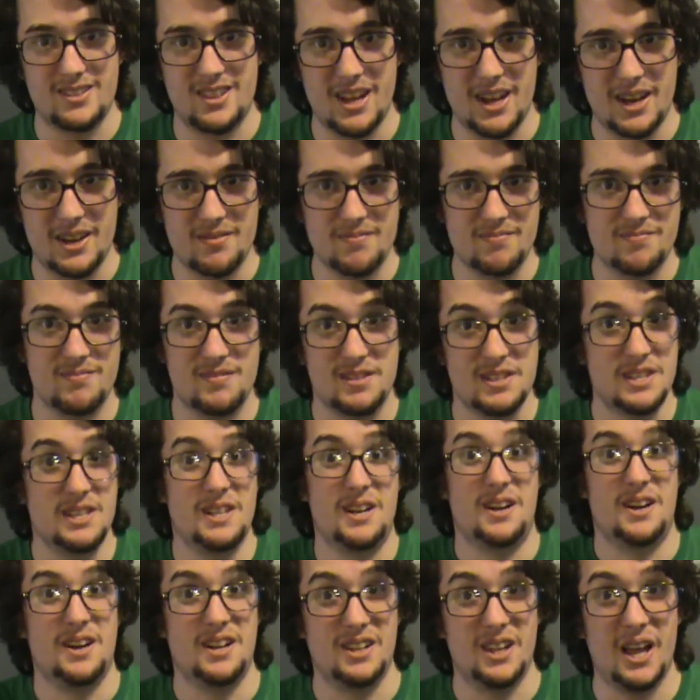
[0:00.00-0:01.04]
thing. You
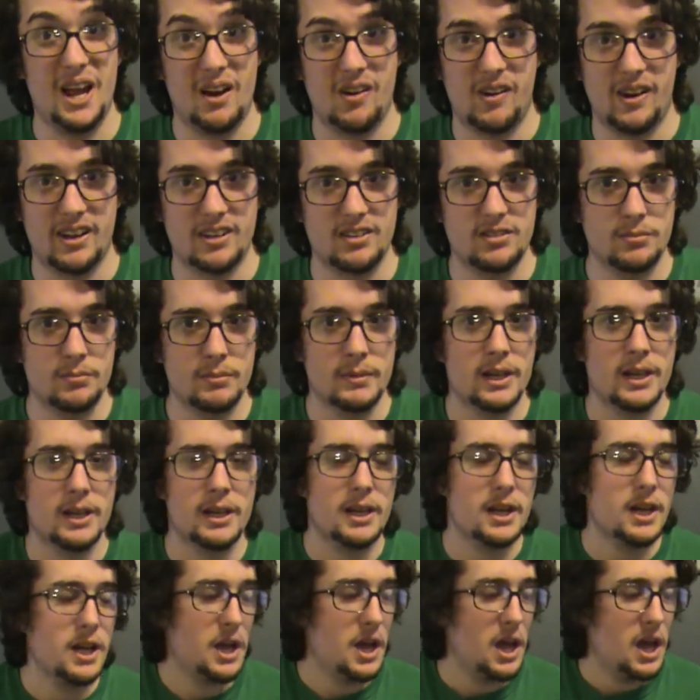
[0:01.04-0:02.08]
know, hilarious.
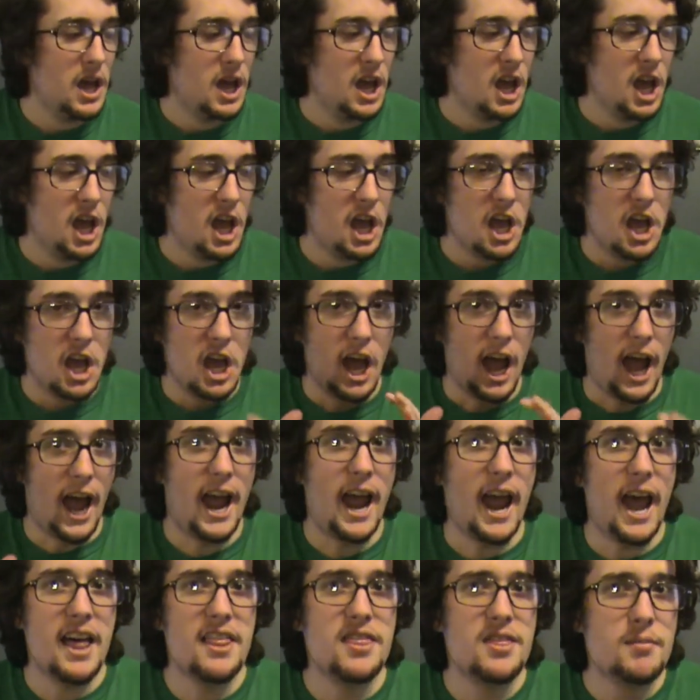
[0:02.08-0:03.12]
I
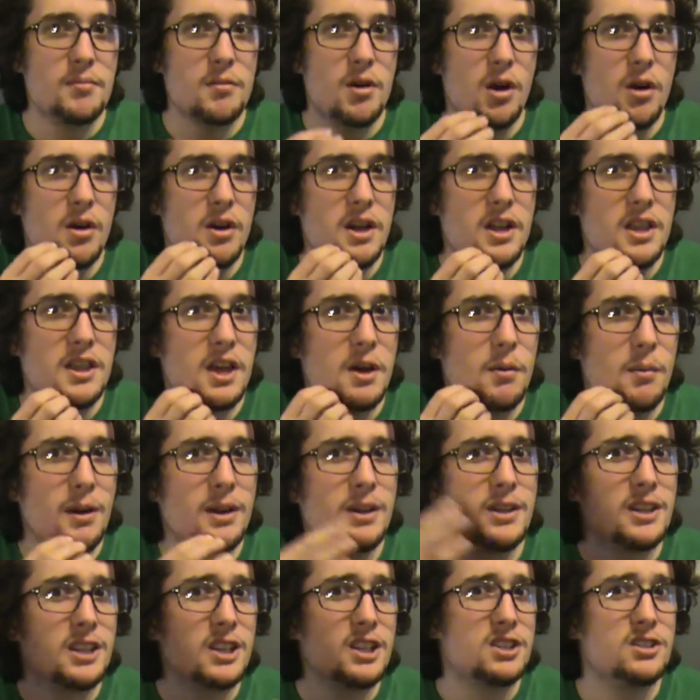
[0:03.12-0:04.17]
had them go. They
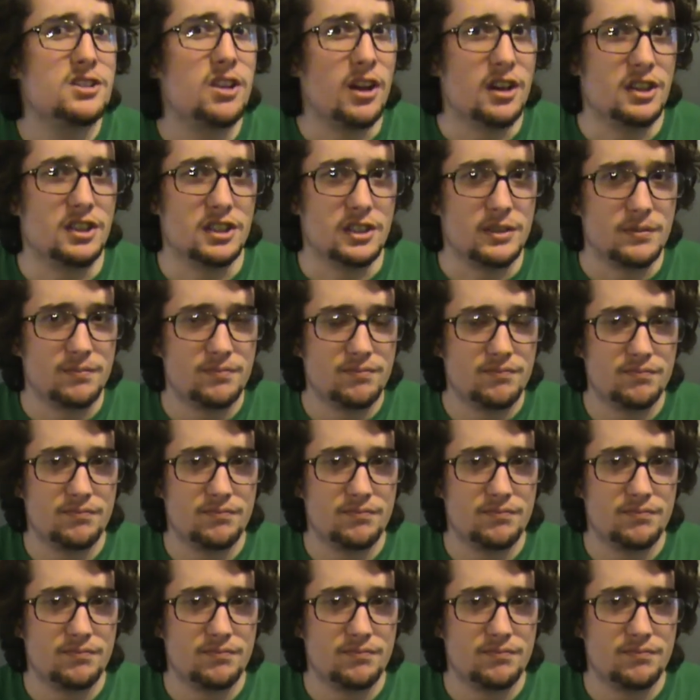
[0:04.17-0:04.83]
went to this dungeon